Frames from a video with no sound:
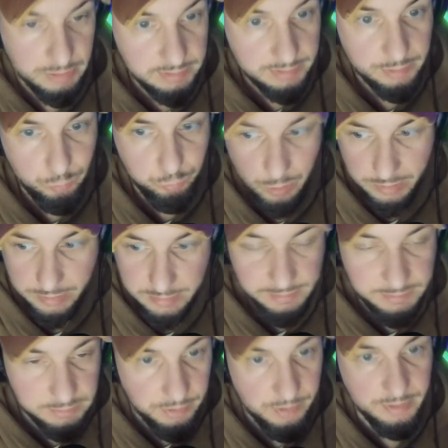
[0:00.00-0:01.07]
This is what
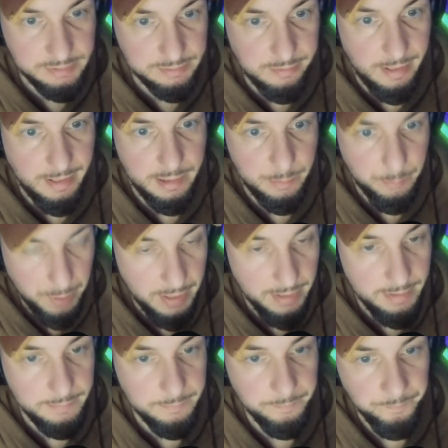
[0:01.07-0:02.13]
this looks like,
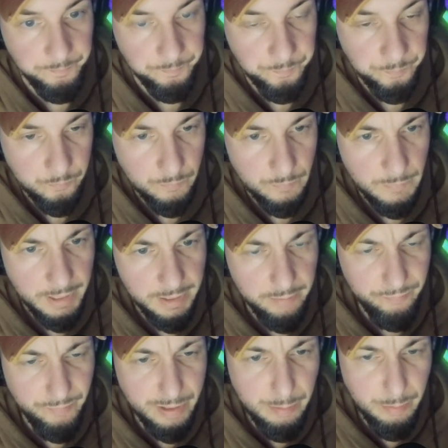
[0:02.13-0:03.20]
man. And
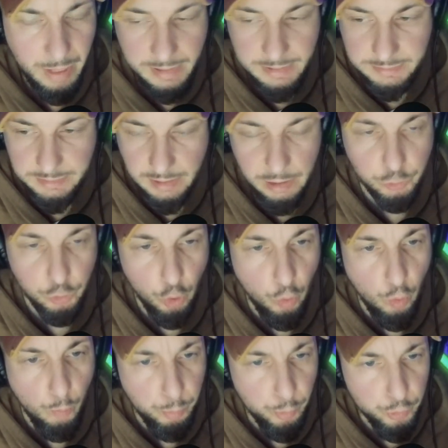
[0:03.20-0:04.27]
if anybody says,
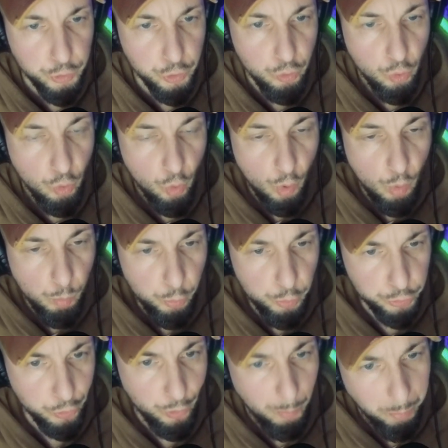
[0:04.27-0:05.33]
oh, Putin
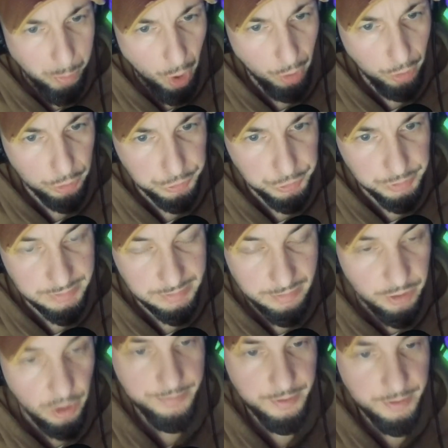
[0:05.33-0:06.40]
apologist,
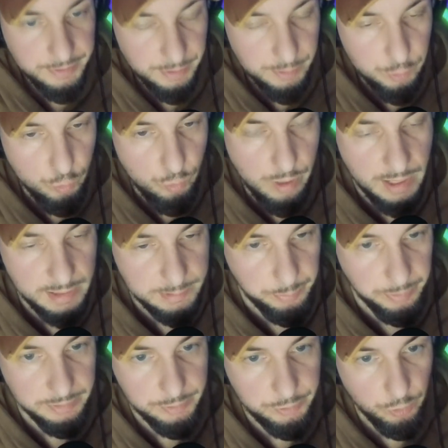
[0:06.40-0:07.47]
another thing you guys
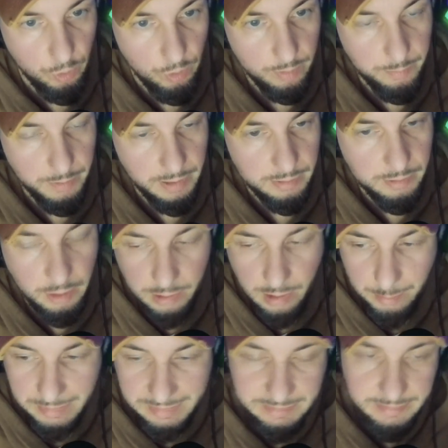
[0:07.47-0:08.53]
been taught, man. Look,
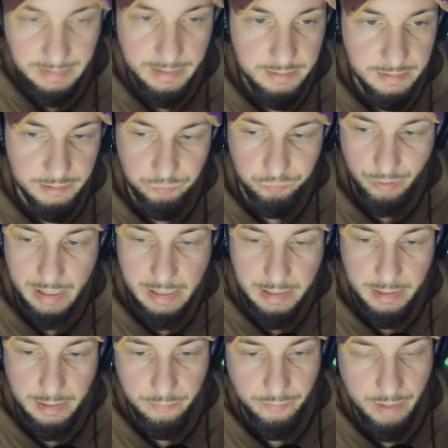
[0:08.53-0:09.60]
I'm gonna say this right
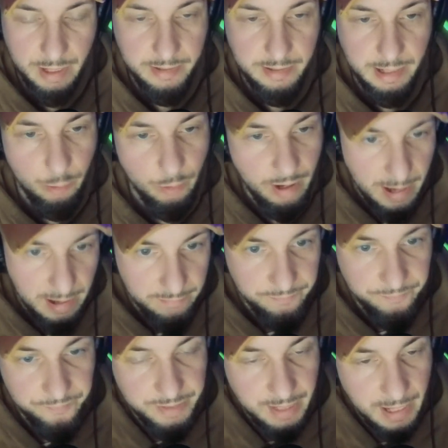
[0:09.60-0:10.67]
here, right now.
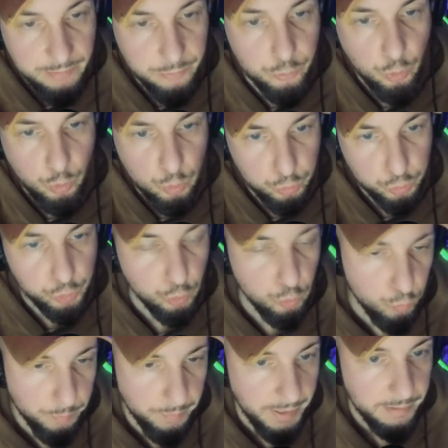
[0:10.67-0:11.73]
F that dude
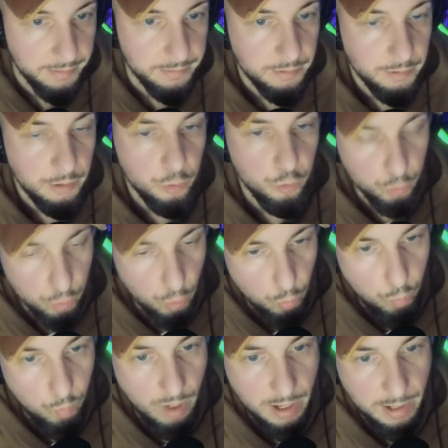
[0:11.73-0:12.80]
too, man. You know
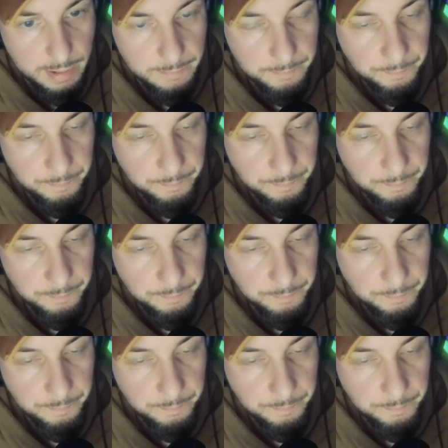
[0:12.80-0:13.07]
why?